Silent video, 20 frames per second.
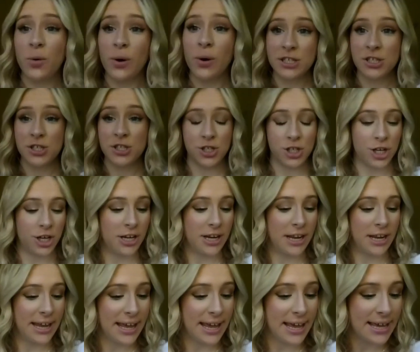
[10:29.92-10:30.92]

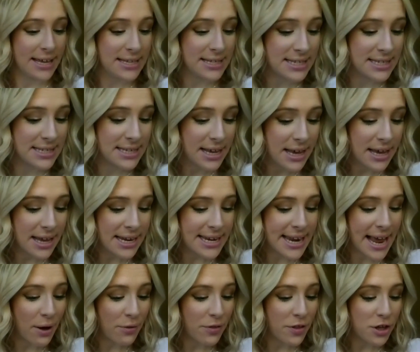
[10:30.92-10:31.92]
question is,
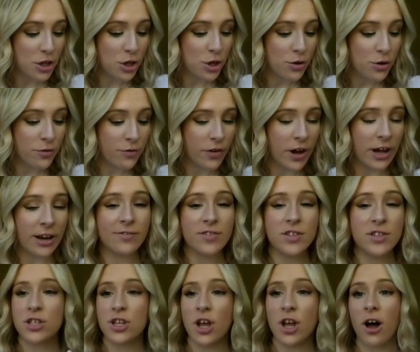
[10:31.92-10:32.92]
now that you've kind of
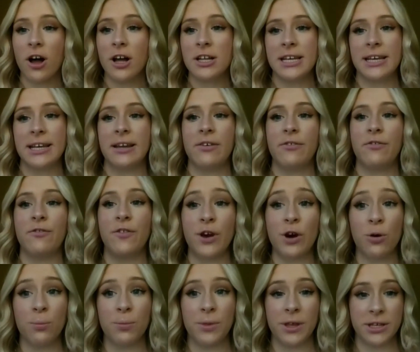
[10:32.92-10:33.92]
starred in a
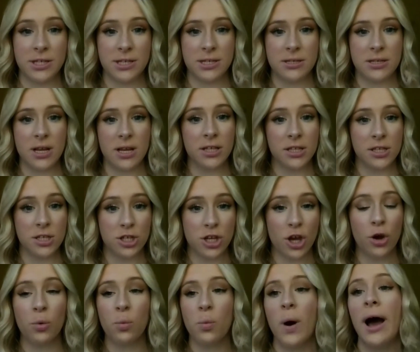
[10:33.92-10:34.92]
film that's done
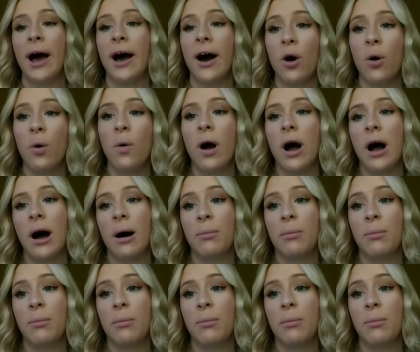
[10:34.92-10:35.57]
so well,